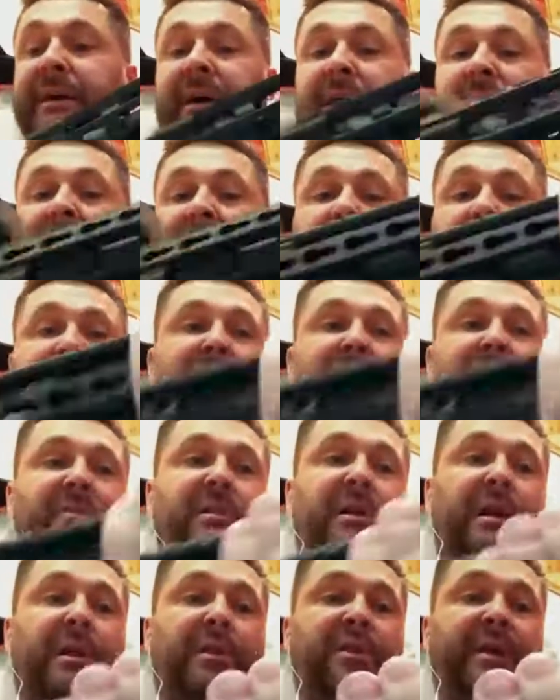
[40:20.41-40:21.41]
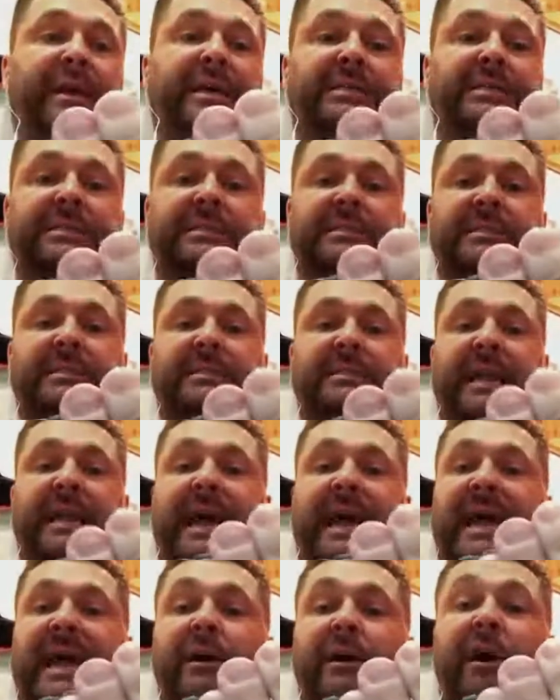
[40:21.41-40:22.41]
I don't have a lot of things that
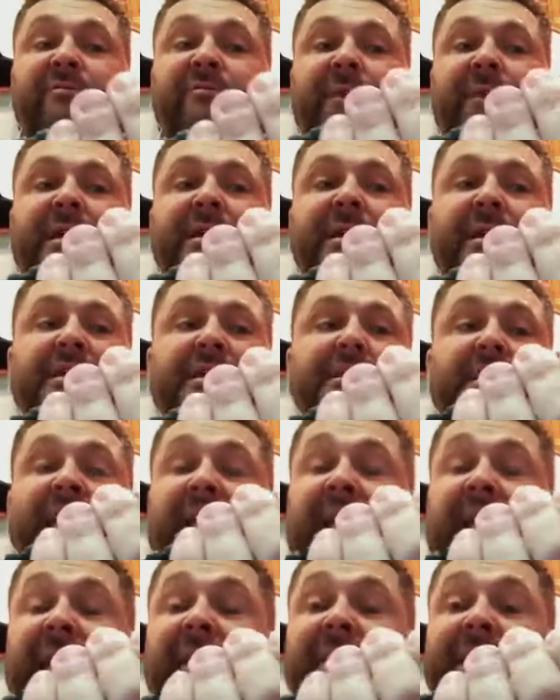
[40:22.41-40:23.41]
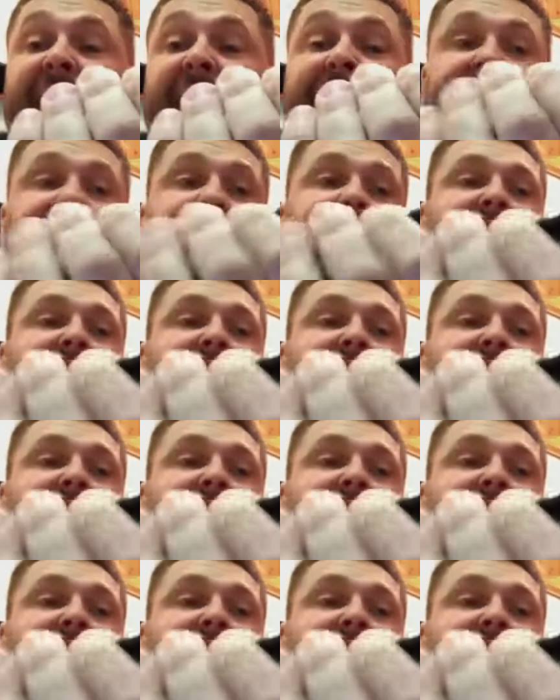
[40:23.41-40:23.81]
hang off my guns. I hate that.